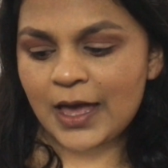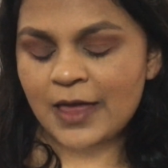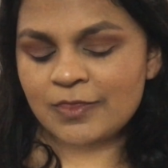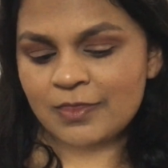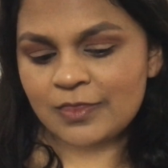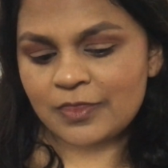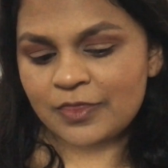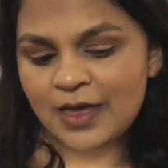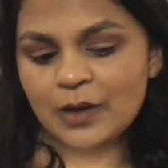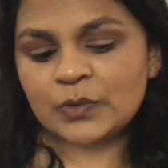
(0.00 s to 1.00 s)
And
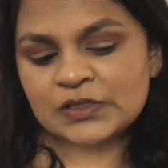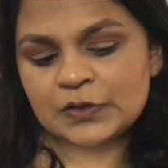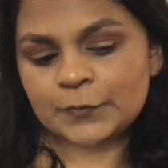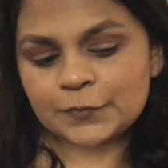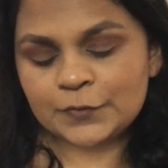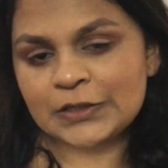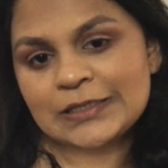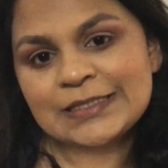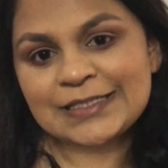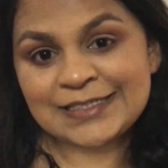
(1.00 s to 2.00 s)
that was the
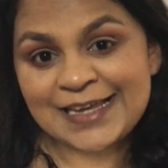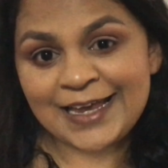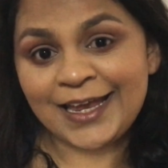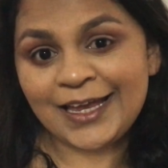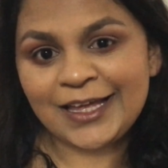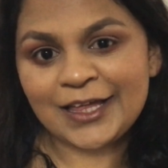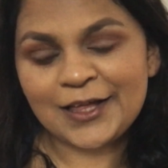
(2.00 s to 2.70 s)
first day